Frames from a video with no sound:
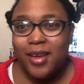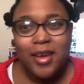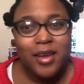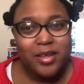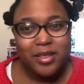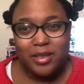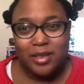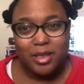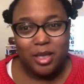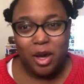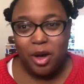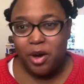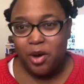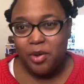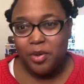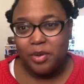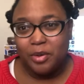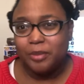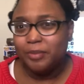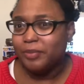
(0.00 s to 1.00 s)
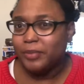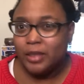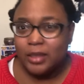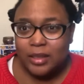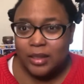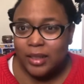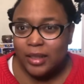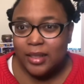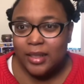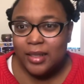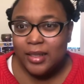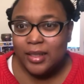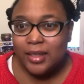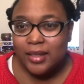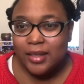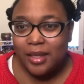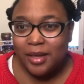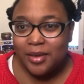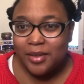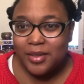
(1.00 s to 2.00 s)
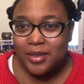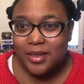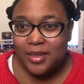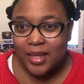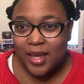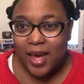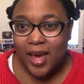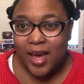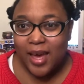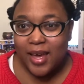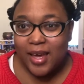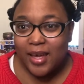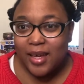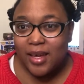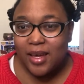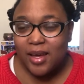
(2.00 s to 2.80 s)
So there is that.